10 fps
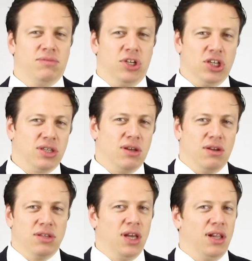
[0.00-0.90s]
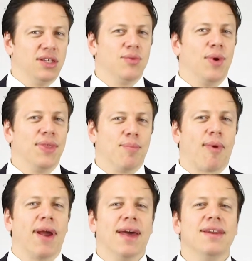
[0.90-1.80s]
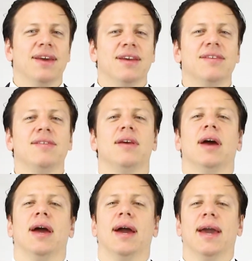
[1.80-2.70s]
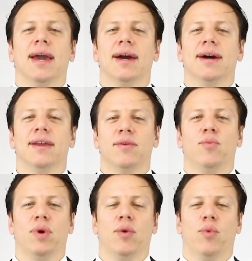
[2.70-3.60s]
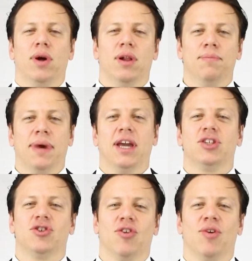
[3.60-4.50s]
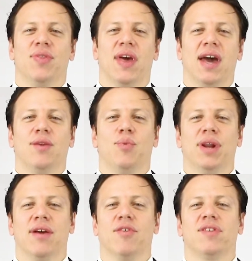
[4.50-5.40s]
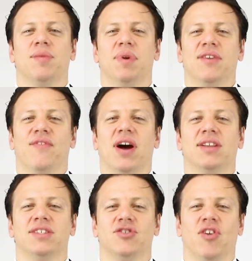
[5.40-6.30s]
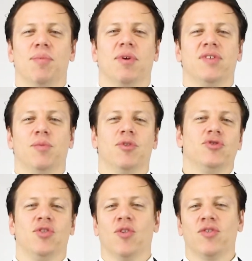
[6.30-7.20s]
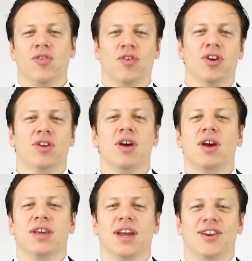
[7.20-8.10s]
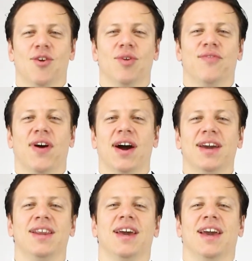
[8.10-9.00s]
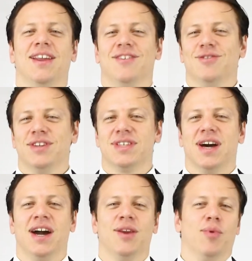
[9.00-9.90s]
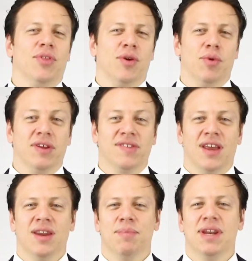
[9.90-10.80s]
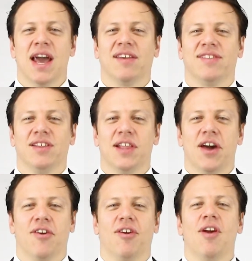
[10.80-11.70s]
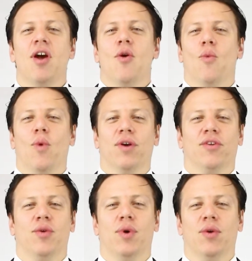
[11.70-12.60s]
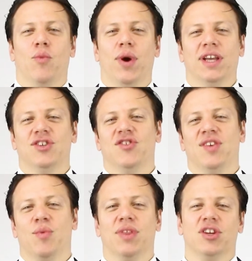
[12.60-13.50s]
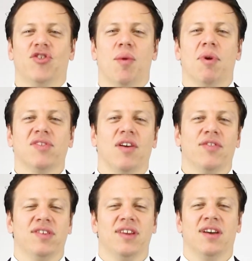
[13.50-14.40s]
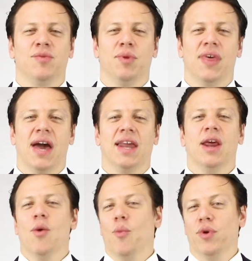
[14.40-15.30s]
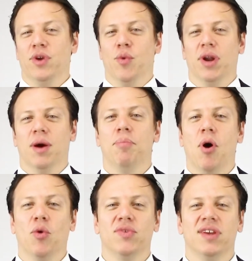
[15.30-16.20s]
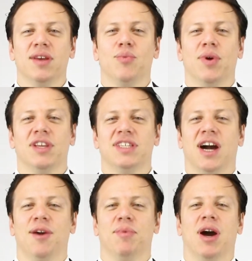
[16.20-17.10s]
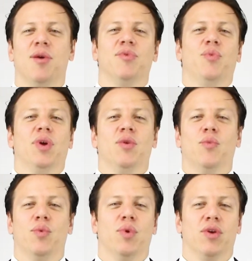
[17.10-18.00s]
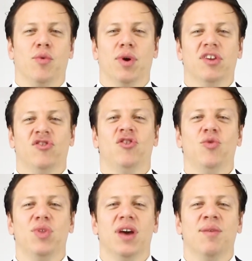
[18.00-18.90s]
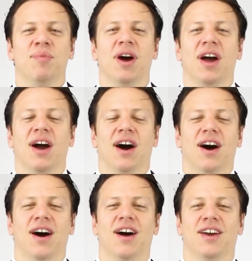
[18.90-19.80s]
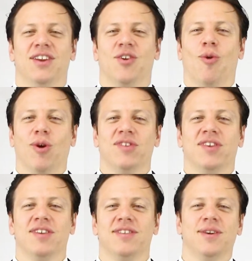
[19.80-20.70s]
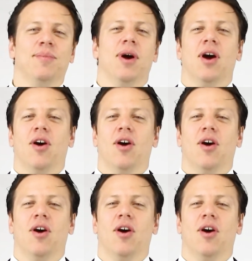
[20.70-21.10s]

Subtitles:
Just tell us what the brand is, and we will make sure that whenever somebody files a trademark similar to yours, you're going to get notified, and you'll decide whether you want to send them a nasty letter, whether you want to wait to see what the Trademarks Office does with that, whether you want to oppose it when the time comes, whether you want to sue them in a court system.